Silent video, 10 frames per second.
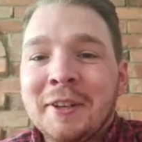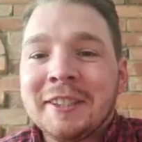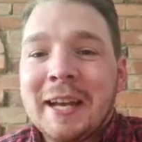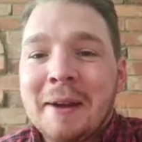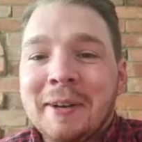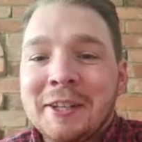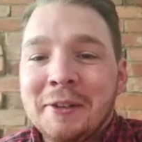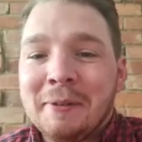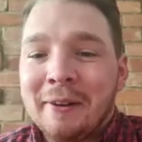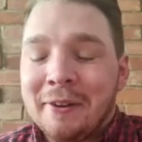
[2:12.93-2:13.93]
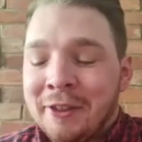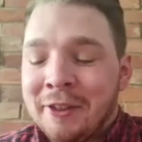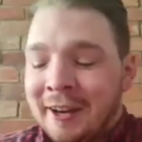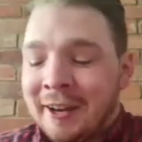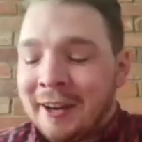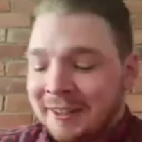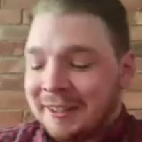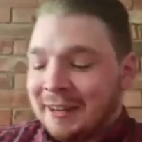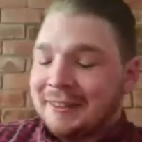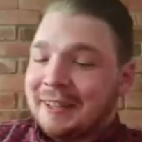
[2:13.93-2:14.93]
I'm glad you went with that because
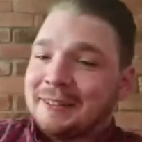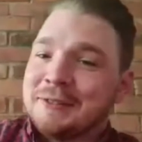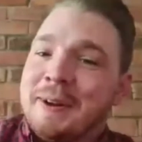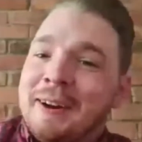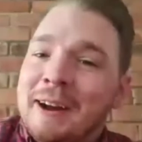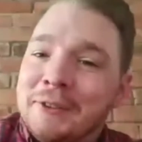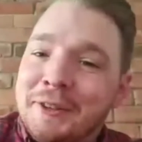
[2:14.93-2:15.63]
that's where I was going.